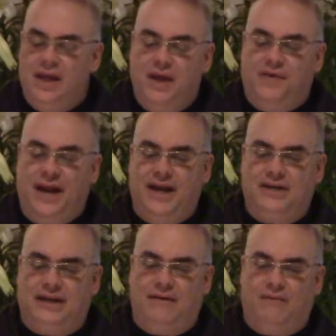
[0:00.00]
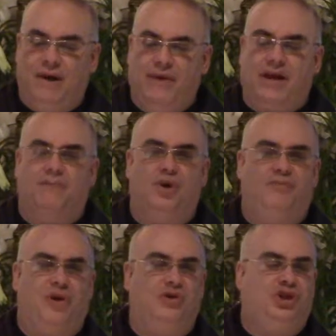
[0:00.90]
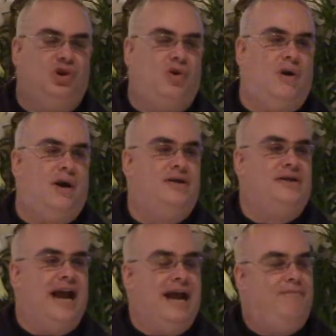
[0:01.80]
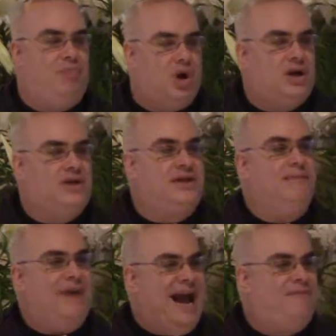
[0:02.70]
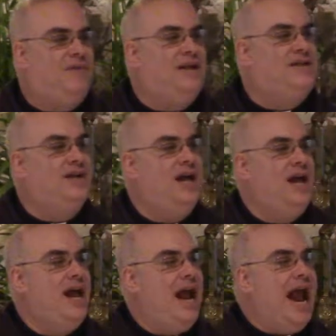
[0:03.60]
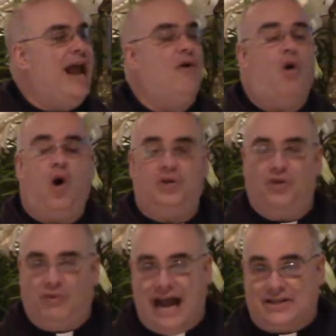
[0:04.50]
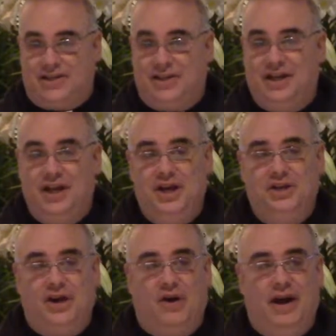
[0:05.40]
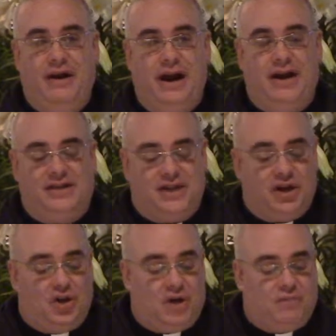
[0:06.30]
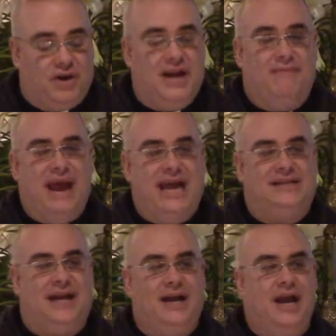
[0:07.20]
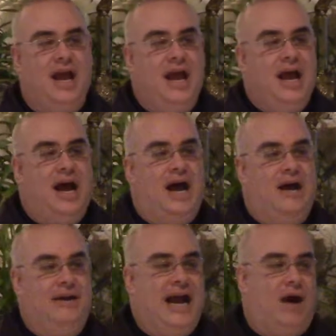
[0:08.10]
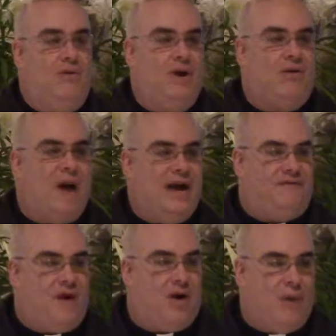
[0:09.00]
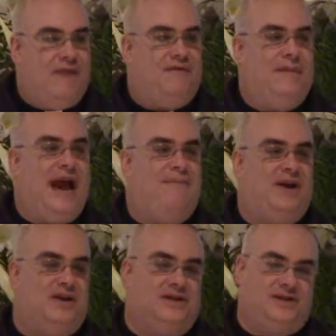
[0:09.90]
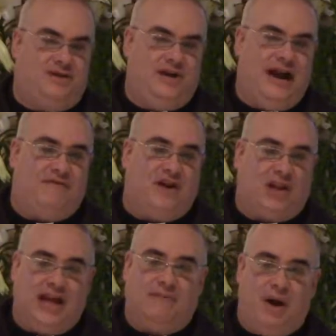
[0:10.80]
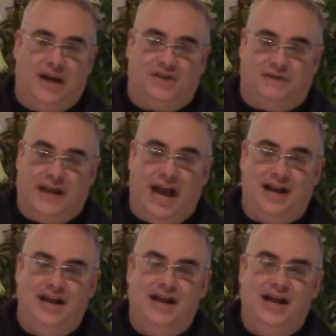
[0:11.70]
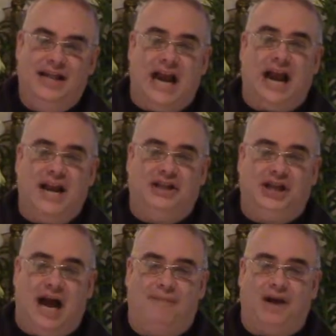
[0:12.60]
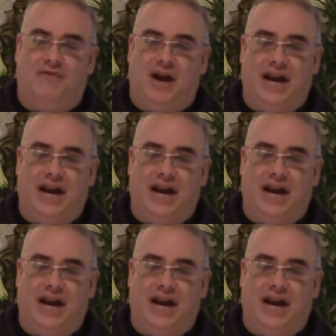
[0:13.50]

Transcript: things in where we could put brochures and books and pamphlets and all the rest. So it's going to look pretty amazing. Uh, now, we're quite far away from that because you have to collect monies for that. That kind of job can run